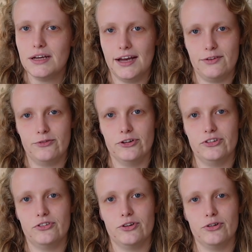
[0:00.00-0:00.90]
at
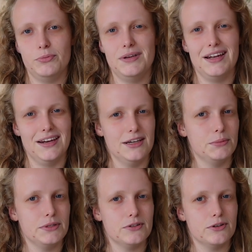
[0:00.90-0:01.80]
first it's going to be a little
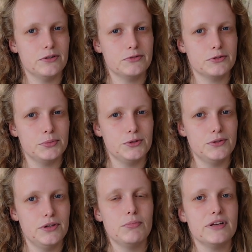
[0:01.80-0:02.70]
bit
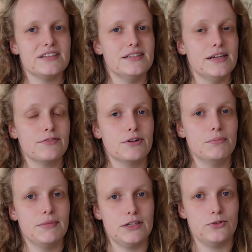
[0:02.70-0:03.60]
uncomfortable, but it's never
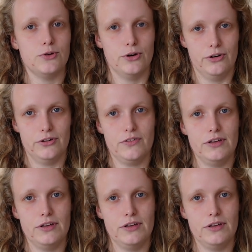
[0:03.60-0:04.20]
meant to hurt.